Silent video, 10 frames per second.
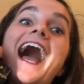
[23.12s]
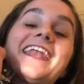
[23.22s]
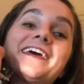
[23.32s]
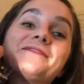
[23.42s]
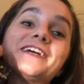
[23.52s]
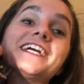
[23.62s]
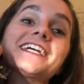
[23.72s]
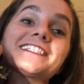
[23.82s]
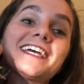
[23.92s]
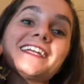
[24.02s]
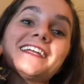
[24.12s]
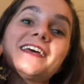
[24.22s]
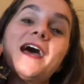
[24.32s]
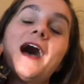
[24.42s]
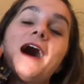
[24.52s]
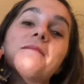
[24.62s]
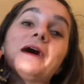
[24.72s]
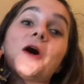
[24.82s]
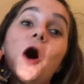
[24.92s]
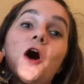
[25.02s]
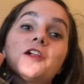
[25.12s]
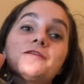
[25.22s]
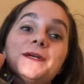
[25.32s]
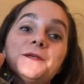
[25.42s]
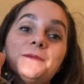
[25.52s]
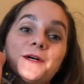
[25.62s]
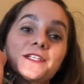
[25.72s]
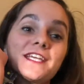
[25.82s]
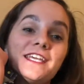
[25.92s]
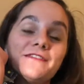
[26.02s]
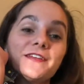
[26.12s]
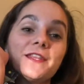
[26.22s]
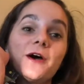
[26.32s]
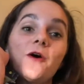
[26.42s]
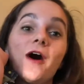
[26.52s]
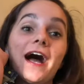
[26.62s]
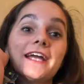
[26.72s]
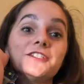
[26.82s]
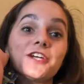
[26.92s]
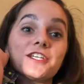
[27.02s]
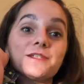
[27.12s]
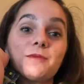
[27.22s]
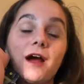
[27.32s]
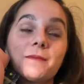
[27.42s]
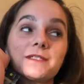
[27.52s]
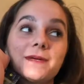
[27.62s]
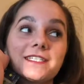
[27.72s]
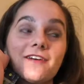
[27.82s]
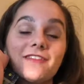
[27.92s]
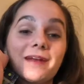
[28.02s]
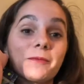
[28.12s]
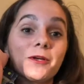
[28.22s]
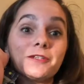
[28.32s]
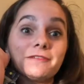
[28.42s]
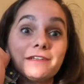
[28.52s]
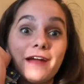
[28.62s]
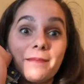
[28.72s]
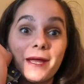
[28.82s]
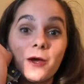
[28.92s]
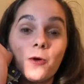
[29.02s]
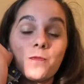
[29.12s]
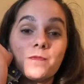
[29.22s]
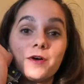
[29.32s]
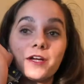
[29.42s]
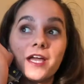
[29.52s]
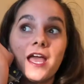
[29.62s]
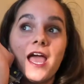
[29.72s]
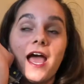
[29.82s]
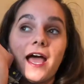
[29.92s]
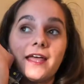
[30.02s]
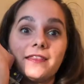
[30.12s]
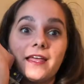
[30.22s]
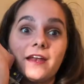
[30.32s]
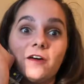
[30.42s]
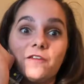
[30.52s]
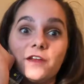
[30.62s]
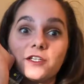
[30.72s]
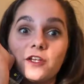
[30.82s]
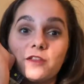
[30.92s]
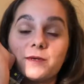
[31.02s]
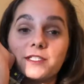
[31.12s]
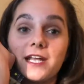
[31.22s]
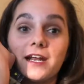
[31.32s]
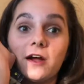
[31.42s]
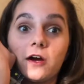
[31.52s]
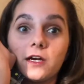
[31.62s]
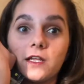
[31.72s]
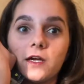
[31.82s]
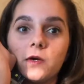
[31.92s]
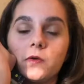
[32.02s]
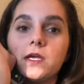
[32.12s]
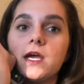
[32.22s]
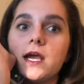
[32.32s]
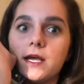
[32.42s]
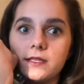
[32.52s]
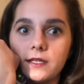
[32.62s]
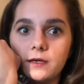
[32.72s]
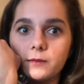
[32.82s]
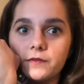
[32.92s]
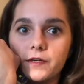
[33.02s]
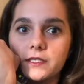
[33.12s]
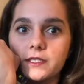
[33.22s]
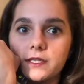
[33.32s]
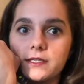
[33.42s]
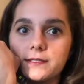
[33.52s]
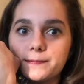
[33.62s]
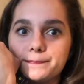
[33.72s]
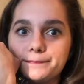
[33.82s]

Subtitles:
And I'm very excited about all of my new books, even though I just promised myself that I'm going to rewrite my own book, and then I'll finish all the books that I already owned, and then I'll move on to these.